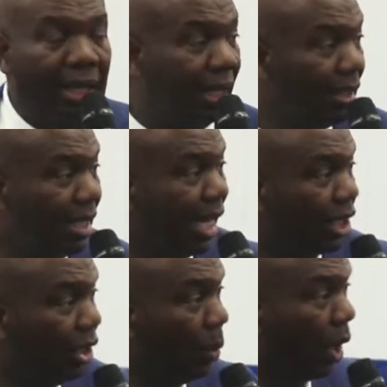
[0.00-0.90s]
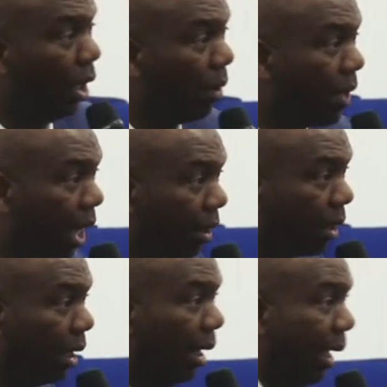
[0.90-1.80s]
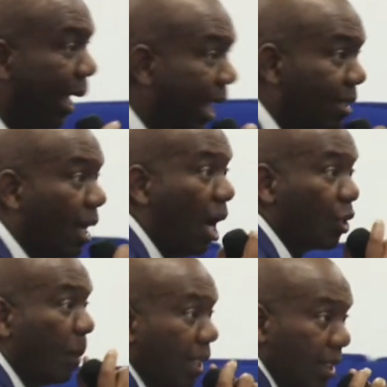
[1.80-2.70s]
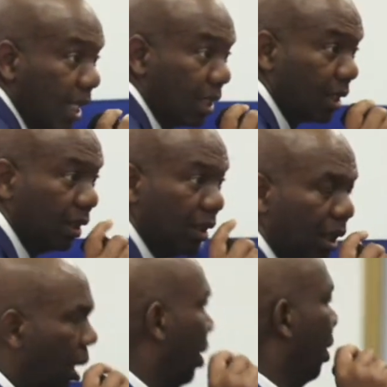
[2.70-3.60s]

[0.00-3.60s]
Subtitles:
in the world out there. It's God's business. Oh,